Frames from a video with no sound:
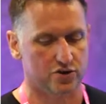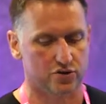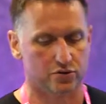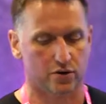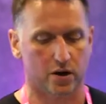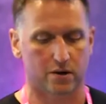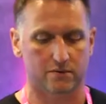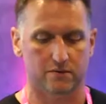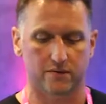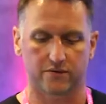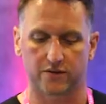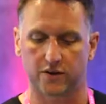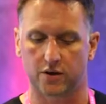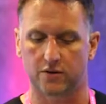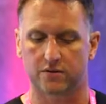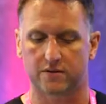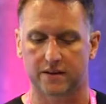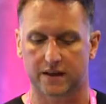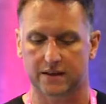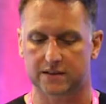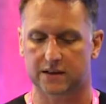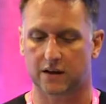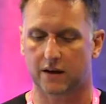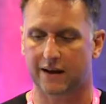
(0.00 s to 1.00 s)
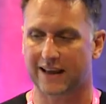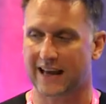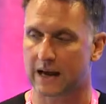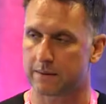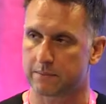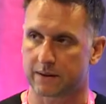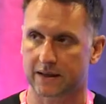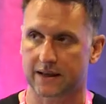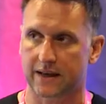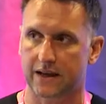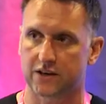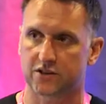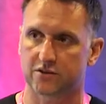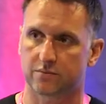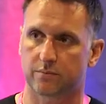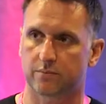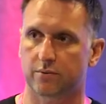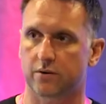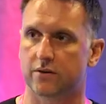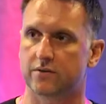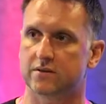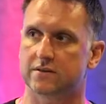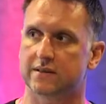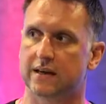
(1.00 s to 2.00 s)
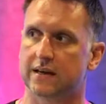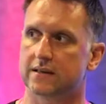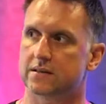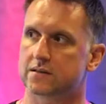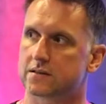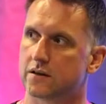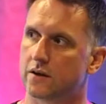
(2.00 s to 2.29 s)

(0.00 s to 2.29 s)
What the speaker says: try and review things like application process.